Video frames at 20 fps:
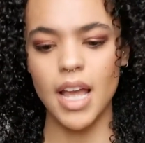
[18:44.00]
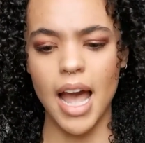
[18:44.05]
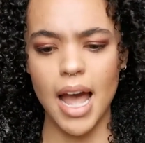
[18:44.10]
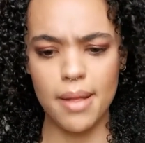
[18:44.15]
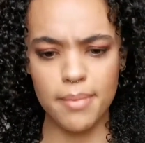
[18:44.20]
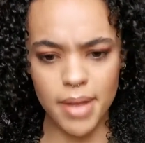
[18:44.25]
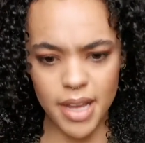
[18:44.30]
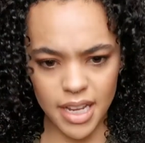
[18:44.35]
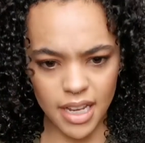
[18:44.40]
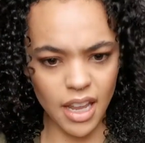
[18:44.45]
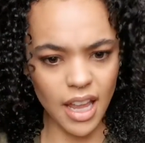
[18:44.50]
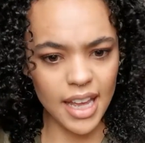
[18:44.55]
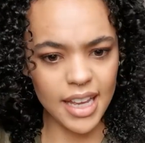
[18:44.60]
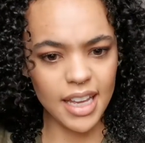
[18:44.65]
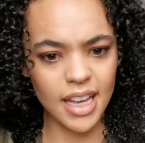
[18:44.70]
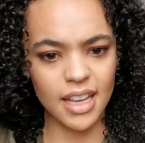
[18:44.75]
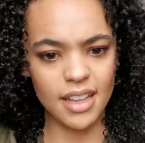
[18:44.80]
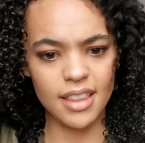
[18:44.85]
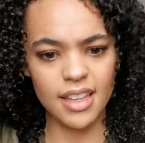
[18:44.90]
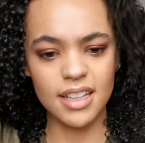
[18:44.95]
am I
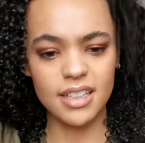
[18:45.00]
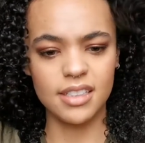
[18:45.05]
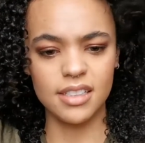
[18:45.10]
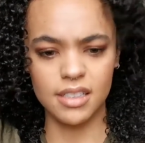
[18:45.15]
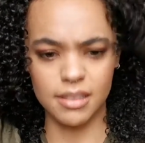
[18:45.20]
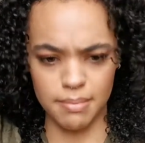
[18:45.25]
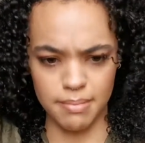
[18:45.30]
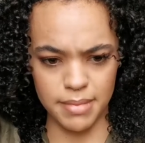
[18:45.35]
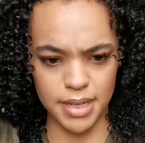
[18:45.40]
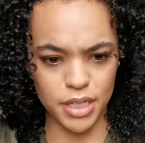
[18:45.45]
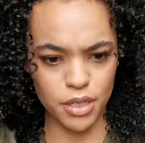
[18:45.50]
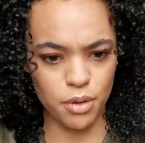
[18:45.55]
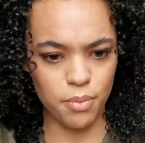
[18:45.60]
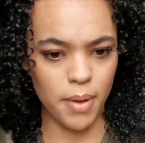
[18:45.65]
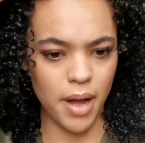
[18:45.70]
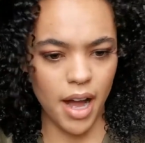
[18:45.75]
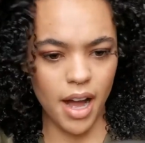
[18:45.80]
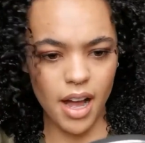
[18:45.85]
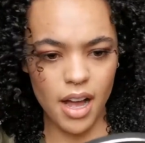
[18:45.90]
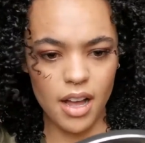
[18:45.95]
liking this middle
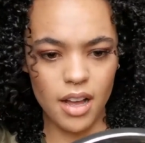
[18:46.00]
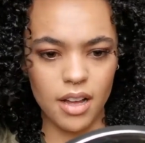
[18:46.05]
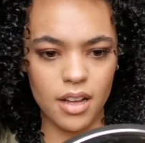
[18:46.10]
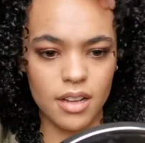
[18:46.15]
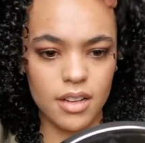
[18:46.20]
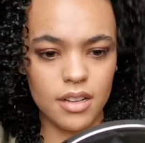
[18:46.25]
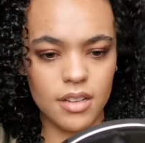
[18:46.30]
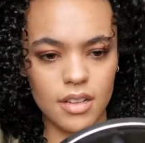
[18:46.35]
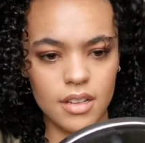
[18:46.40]
part?